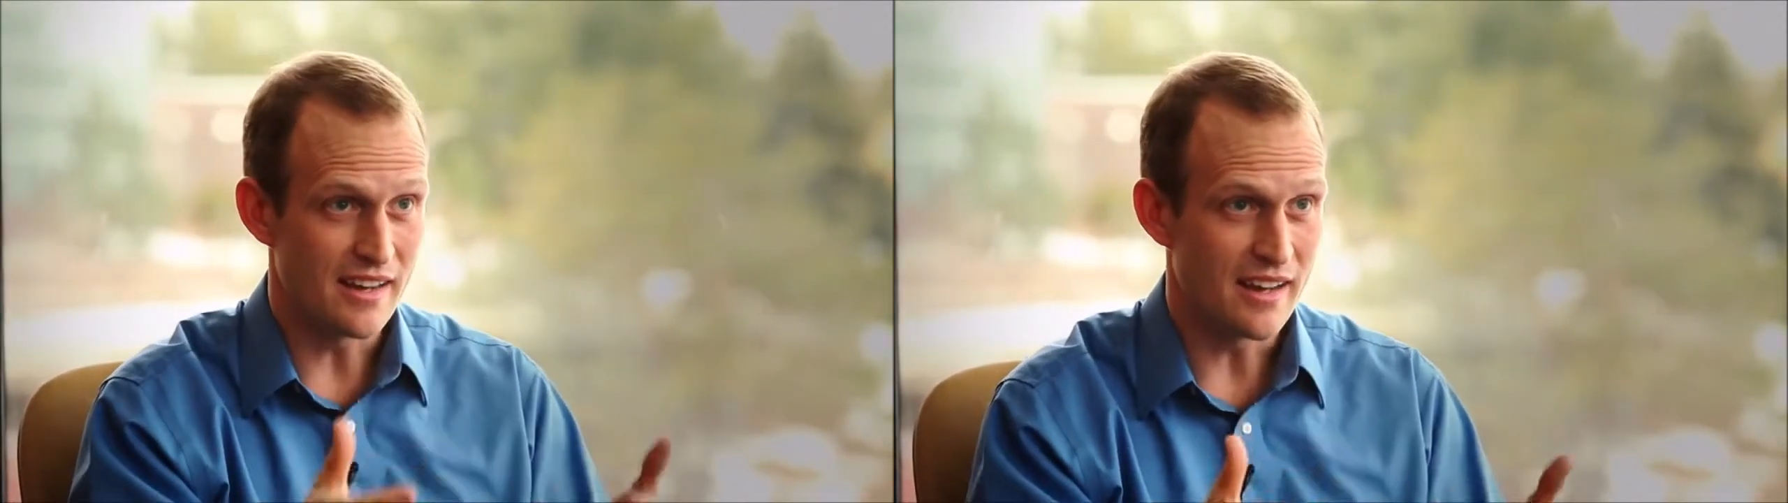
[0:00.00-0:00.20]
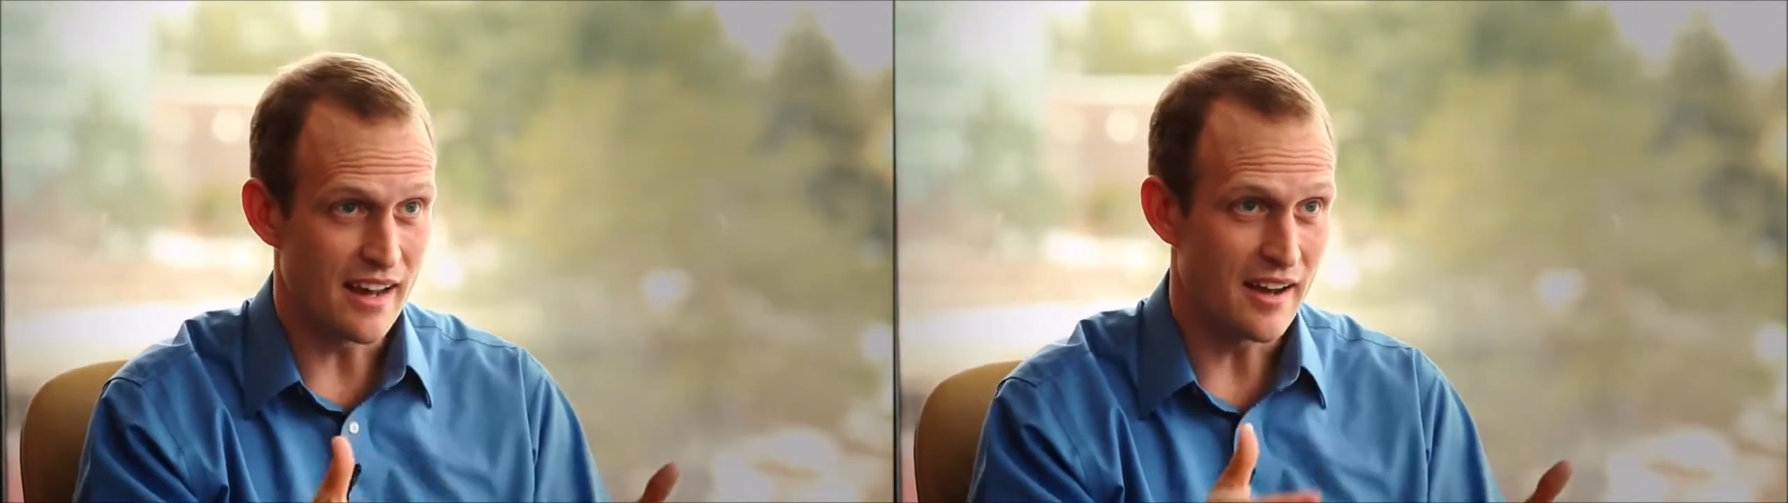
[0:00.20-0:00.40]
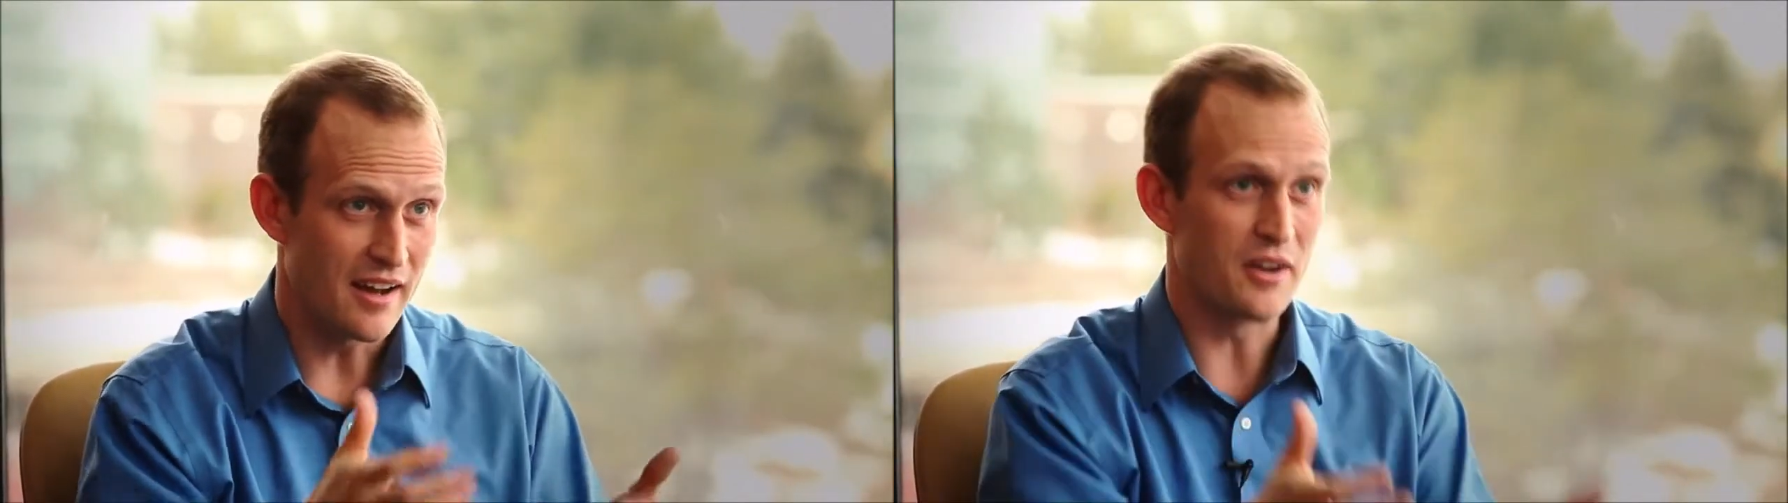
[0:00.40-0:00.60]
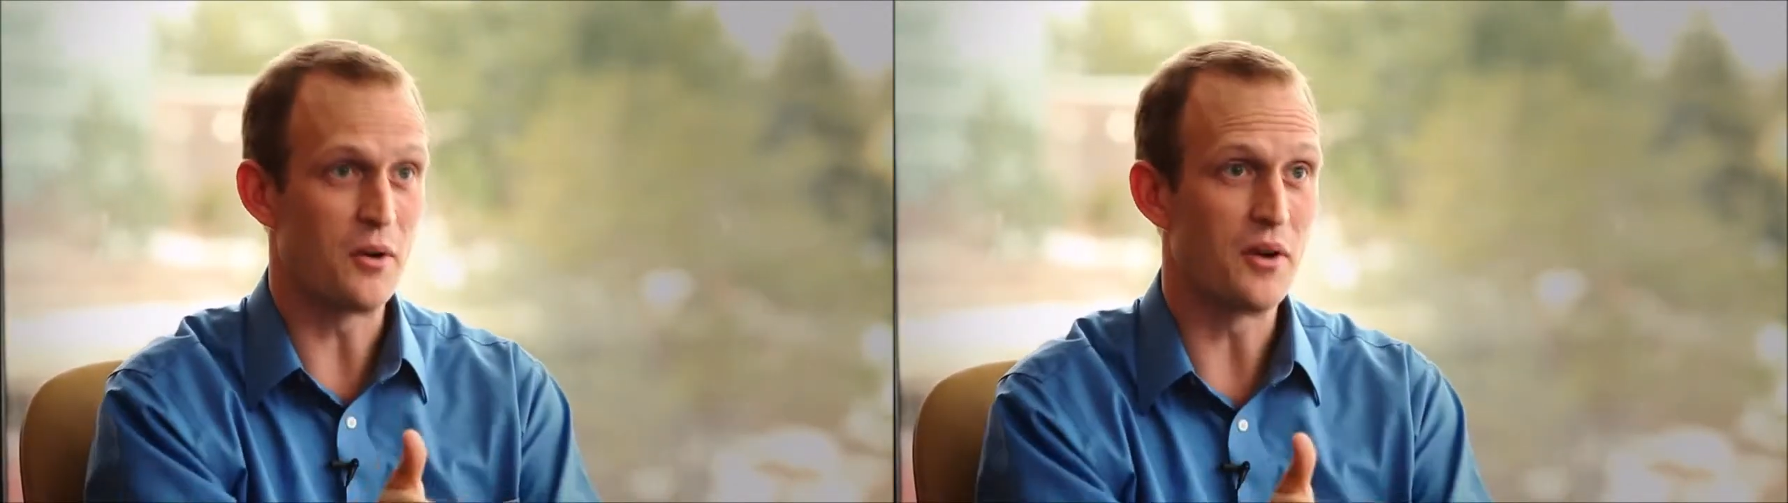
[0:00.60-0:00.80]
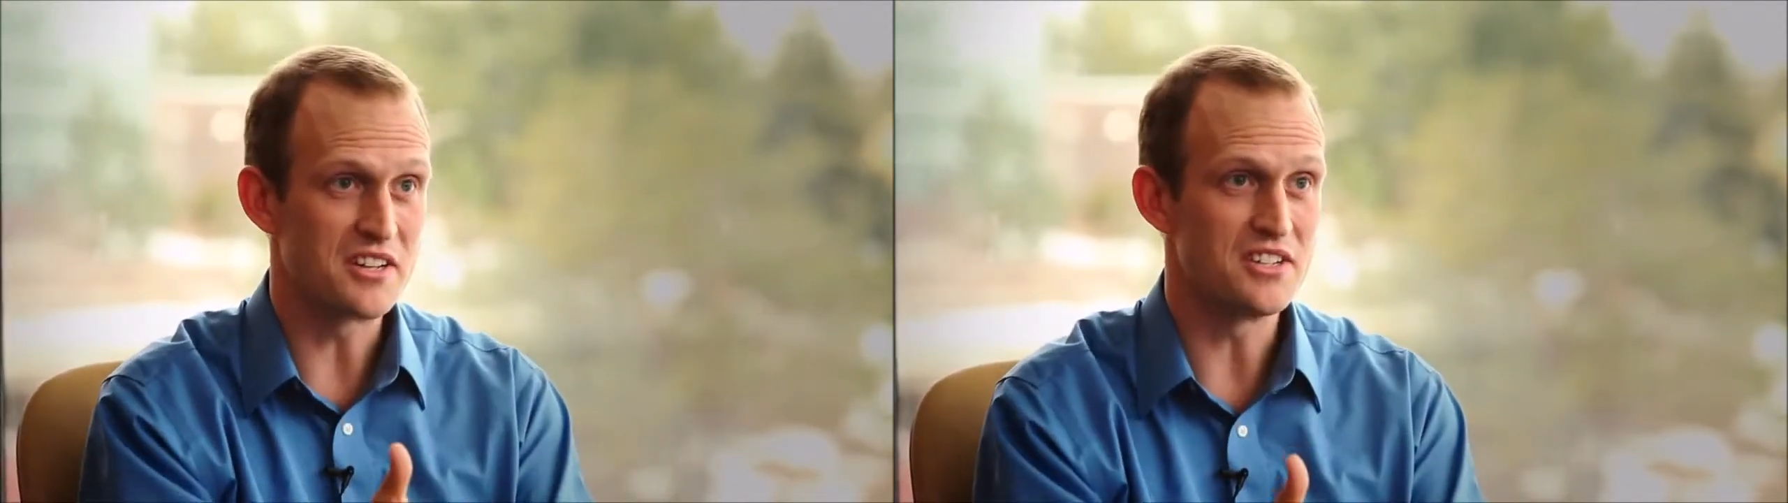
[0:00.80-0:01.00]

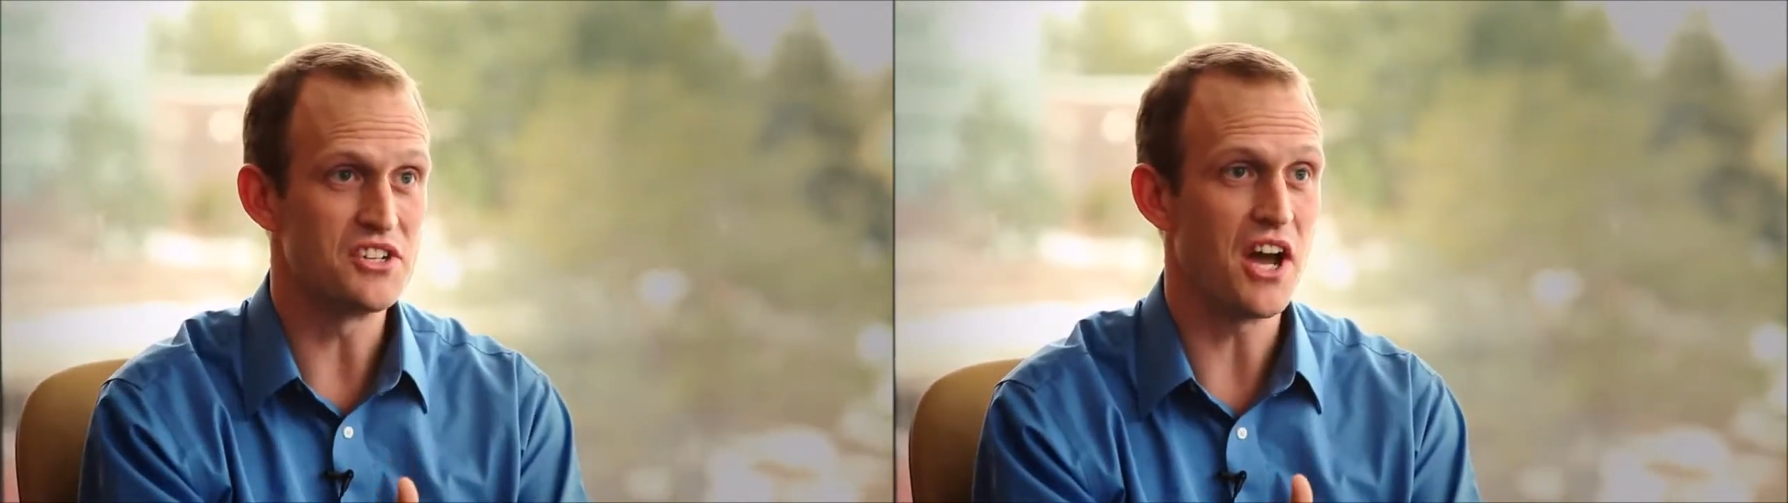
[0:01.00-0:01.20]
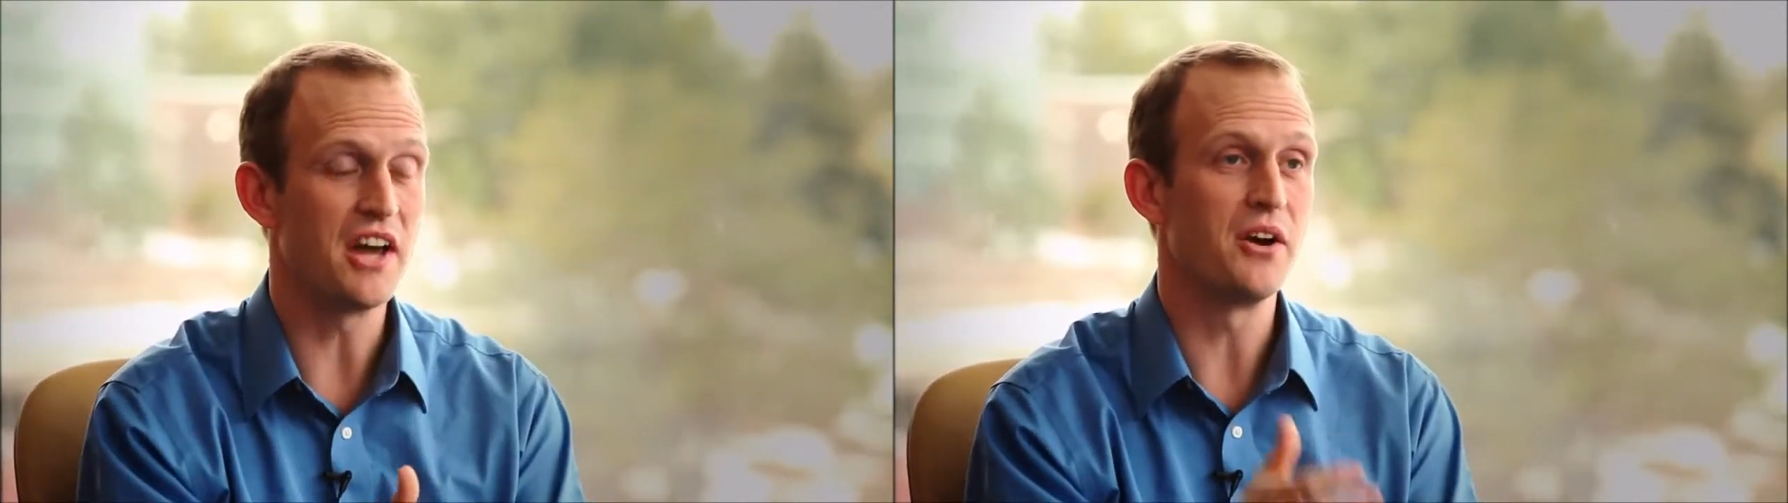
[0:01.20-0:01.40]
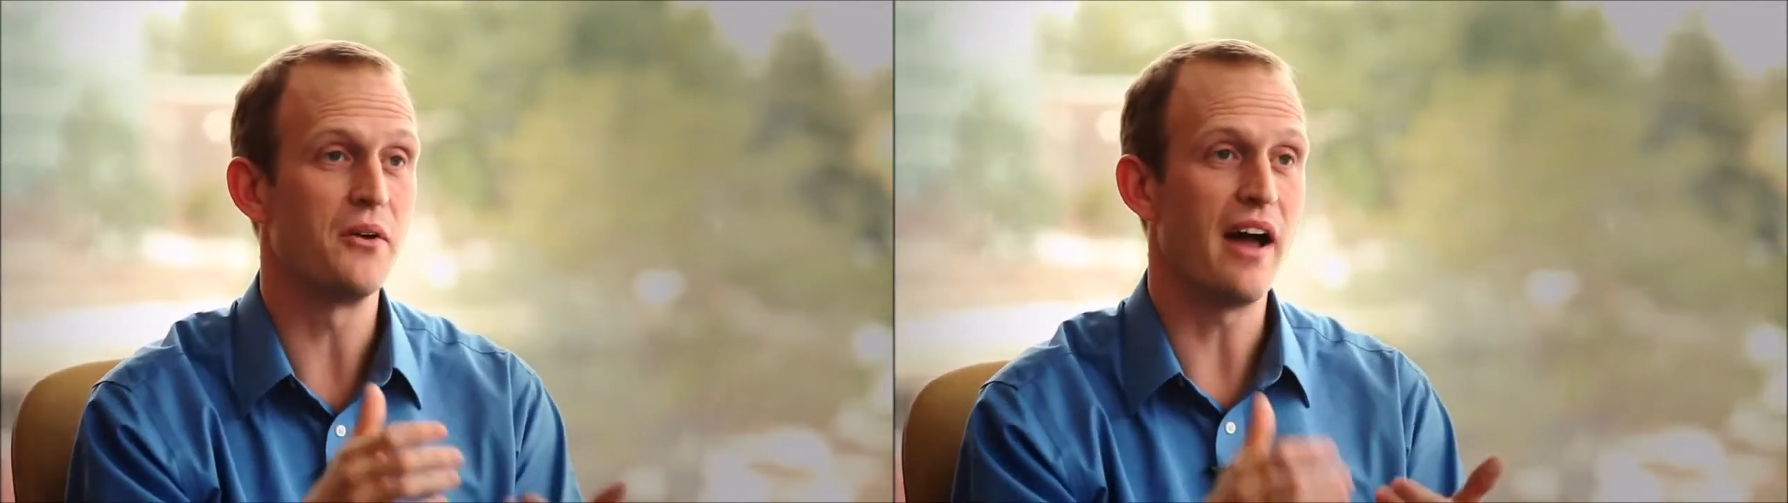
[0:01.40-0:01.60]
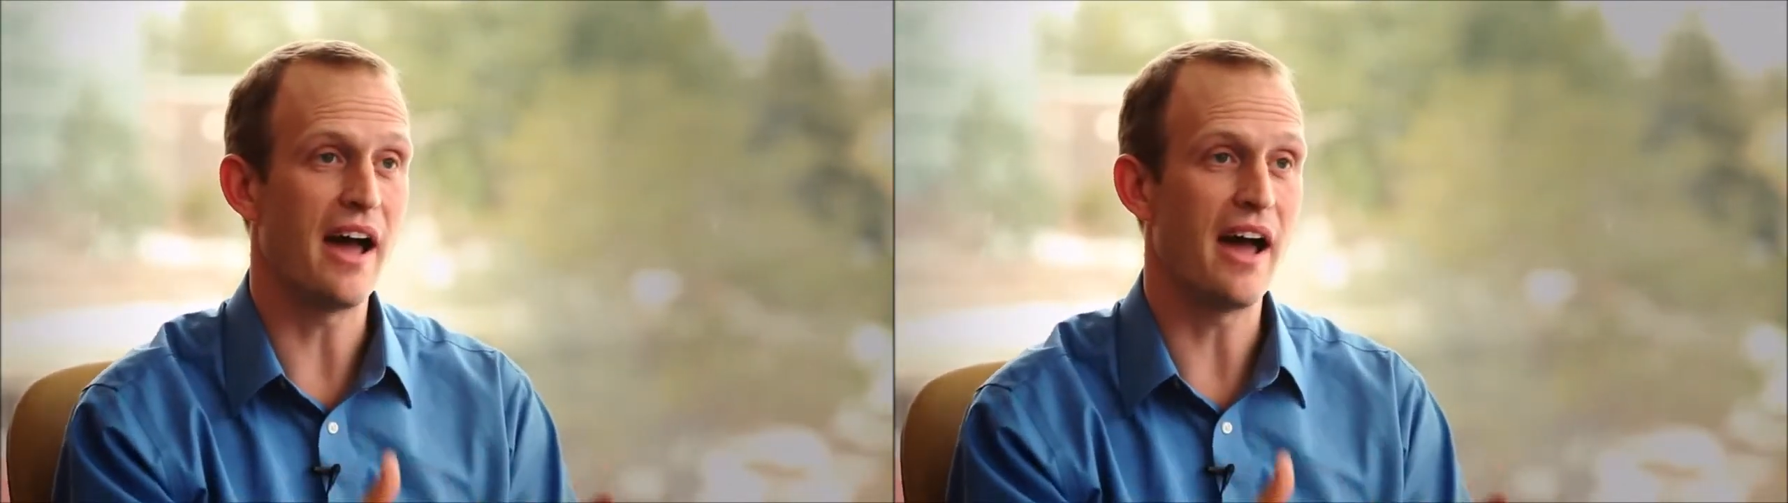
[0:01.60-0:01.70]
according to Jono,